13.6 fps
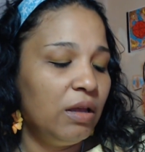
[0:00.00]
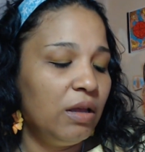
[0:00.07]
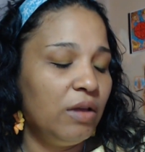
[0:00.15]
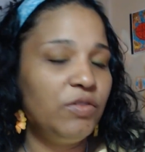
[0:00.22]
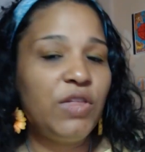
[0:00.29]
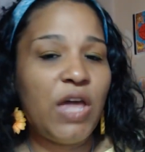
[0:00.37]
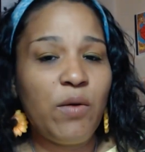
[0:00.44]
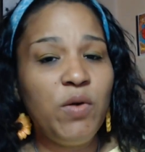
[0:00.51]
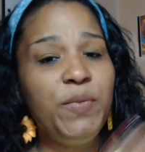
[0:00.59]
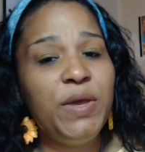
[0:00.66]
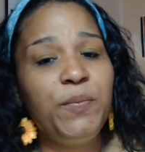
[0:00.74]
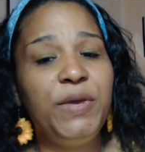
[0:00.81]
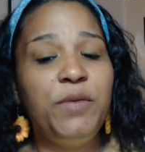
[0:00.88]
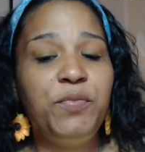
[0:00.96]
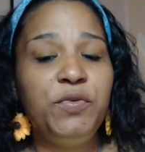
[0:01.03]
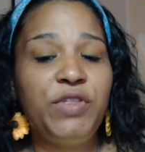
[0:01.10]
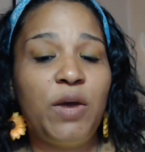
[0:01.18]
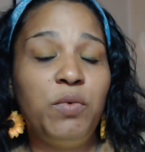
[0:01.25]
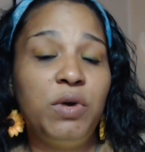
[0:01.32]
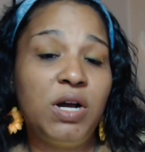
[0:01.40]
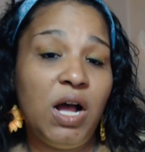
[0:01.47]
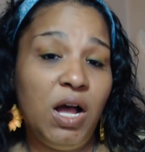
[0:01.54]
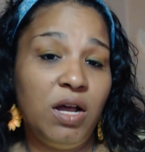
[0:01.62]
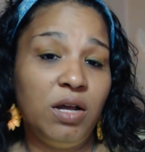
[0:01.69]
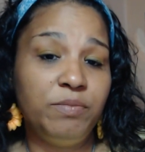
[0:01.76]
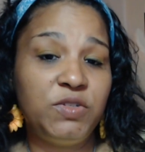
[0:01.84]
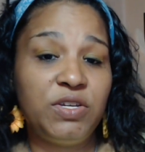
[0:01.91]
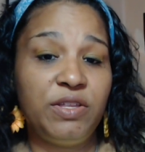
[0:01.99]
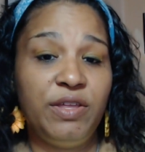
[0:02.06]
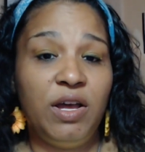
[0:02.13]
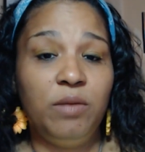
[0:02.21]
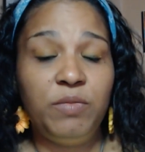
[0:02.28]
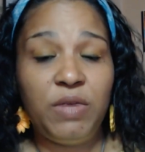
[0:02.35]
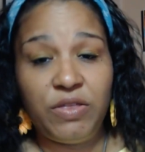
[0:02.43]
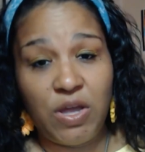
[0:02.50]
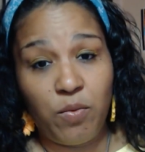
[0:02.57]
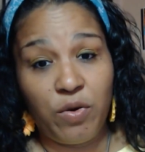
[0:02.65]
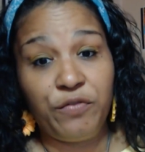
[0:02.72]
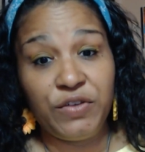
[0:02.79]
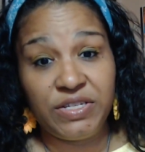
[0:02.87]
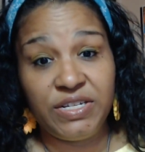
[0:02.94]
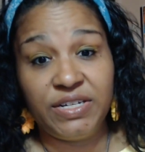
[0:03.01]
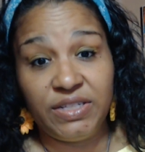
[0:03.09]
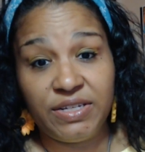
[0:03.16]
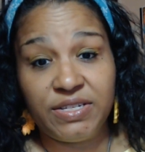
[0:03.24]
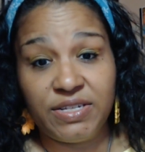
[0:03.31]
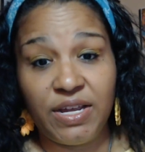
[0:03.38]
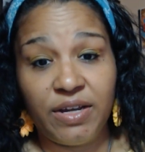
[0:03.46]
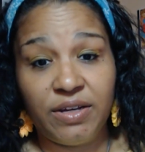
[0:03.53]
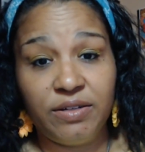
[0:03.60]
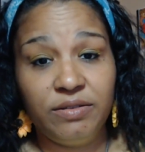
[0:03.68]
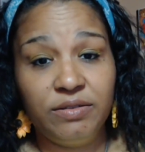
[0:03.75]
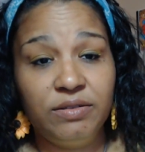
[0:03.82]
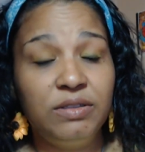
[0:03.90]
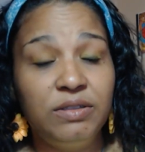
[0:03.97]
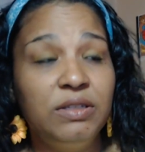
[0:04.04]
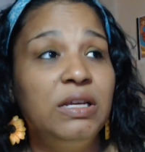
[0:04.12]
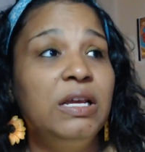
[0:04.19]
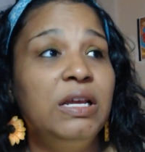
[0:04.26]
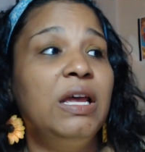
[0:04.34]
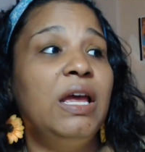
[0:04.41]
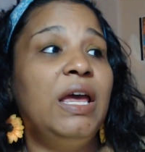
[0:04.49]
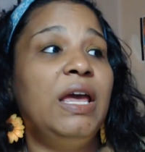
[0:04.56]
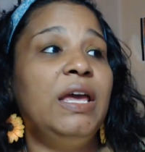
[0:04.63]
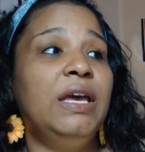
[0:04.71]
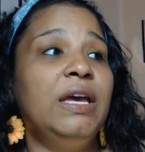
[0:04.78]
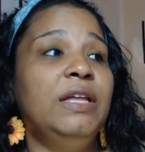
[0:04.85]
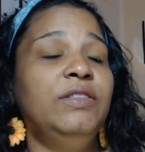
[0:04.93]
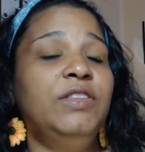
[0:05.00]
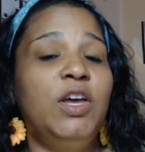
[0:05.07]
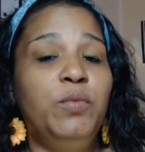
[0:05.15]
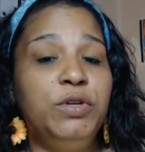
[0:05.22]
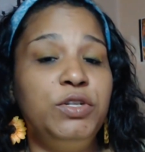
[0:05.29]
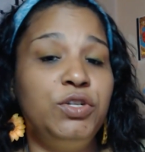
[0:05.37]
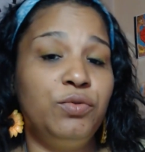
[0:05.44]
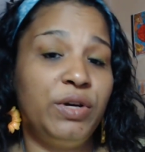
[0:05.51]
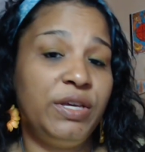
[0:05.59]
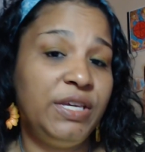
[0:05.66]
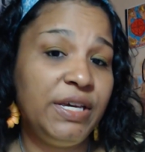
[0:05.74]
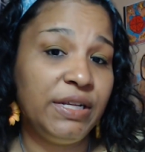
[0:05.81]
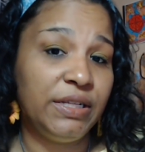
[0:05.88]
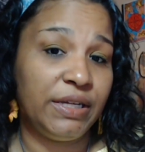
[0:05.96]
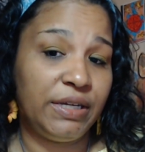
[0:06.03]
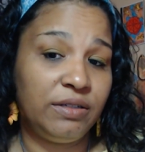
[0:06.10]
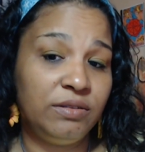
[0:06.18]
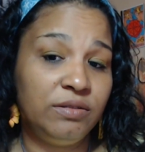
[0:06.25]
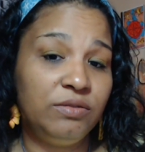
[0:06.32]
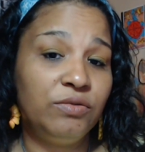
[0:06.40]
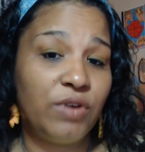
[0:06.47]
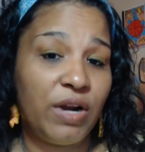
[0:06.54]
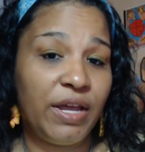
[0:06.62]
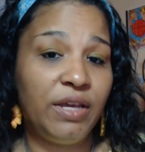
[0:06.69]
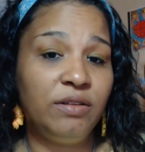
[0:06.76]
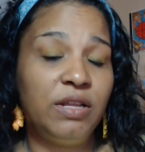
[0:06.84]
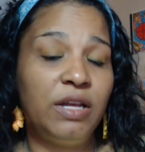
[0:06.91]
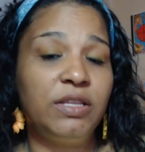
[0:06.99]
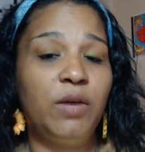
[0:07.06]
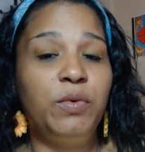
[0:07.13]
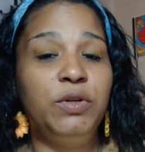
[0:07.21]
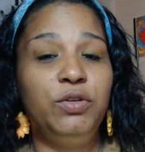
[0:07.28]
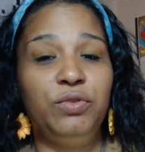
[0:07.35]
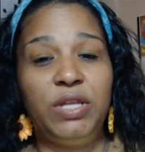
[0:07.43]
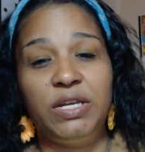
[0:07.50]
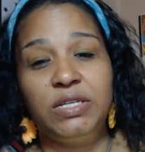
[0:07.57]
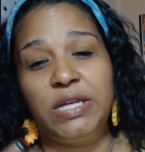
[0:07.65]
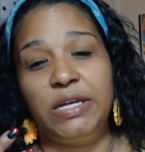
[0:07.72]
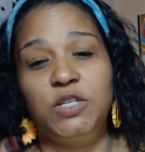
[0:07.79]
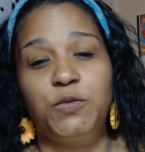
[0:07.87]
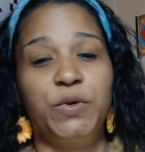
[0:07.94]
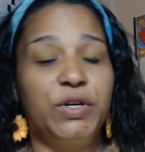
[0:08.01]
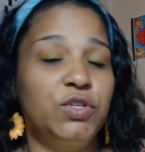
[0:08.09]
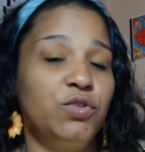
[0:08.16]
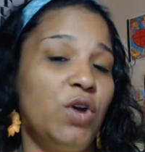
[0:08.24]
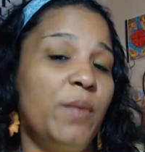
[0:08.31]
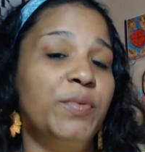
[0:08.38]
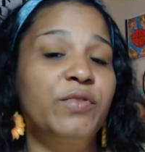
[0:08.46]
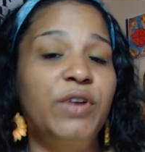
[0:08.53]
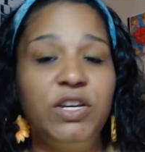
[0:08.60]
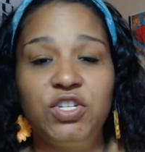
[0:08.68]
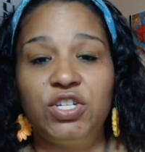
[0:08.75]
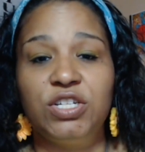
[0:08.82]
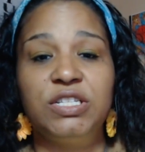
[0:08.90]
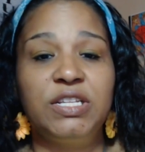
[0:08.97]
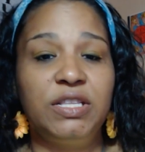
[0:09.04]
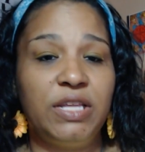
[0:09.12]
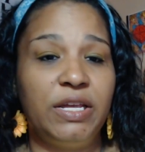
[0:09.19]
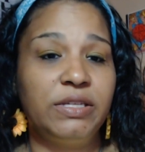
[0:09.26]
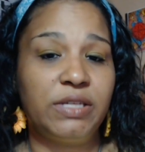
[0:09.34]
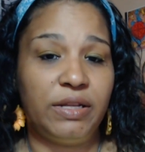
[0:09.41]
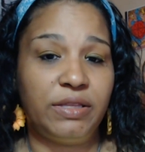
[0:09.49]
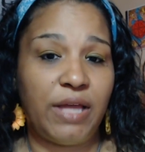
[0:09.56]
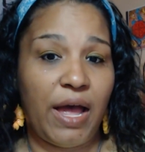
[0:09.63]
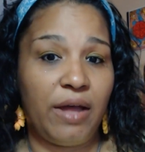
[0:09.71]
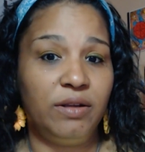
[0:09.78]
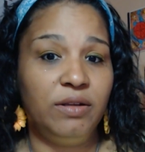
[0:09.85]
There will be people that will come to them and they were physically sick, and they would do a healing, right? Like they would do things like spiritual operations and things like that,